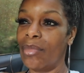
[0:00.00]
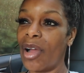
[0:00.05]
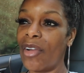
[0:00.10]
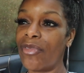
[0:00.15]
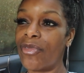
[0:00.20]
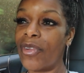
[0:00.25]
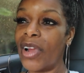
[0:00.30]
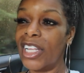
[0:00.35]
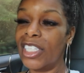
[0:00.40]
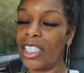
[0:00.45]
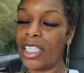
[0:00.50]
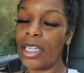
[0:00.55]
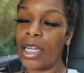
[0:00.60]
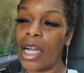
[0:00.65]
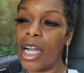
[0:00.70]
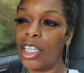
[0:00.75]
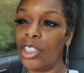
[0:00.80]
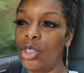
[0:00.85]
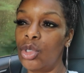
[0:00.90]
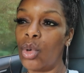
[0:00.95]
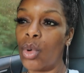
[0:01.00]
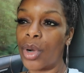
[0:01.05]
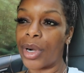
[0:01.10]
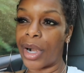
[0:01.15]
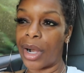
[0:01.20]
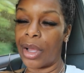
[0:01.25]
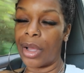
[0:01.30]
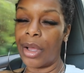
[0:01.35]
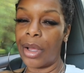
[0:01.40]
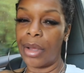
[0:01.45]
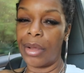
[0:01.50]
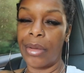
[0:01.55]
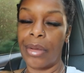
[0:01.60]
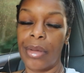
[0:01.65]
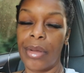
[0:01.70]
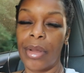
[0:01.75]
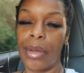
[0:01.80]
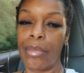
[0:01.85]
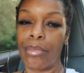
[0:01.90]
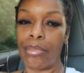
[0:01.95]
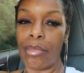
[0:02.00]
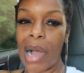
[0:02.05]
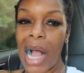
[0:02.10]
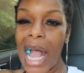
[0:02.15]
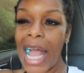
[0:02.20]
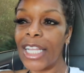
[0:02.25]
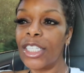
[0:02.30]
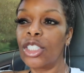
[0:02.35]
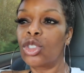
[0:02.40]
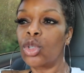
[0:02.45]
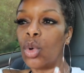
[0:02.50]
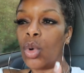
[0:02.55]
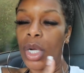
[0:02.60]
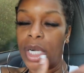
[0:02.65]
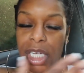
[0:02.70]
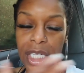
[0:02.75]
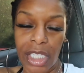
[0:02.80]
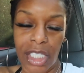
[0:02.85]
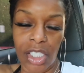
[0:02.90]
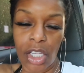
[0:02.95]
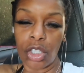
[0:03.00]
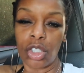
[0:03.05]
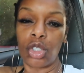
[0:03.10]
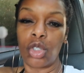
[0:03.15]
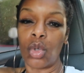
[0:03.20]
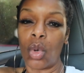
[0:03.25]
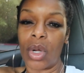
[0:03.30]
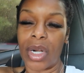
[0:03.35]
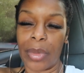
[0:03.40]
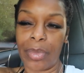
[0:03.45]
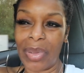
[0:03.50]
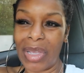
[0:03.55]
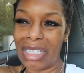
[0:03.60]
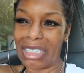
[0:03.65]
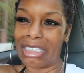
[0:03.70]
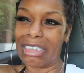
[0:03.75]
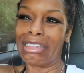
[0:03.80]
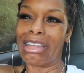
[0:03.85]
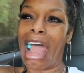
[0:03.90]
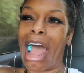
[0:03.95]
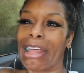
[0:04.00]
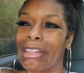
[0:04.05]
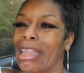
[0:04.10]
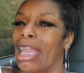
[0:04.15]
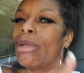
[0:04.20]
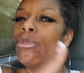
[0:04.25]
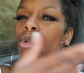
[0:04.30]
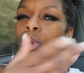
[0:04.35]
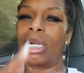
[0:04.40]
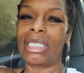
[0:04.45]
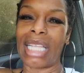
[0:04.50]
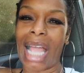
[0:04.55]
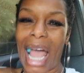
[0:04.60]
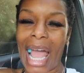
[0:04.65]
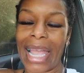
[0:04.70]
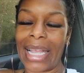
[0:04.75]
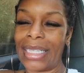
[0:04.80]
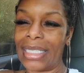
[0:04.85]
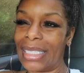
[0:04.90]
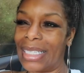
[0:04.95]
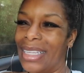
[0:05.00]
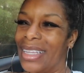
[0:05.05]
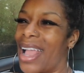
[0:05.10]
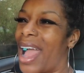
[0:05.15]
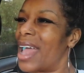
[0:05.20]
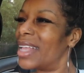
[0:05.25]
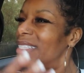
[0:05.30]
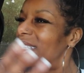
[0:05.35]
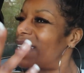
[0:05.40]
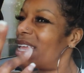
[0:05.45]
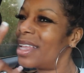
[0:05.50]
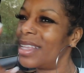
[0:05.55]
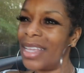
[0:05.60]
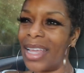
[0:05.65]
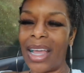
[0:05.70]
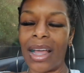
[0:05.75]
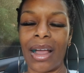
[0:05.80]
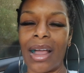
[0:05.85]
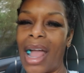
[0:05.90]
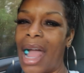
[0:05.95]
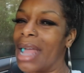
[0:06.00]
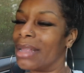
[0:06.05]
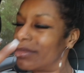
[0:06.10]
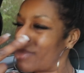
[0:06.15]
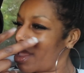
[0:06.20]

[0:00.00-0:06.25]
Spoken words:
My friend took her daughter. My daughters saw the picture. Now they want the icy. I tell ya.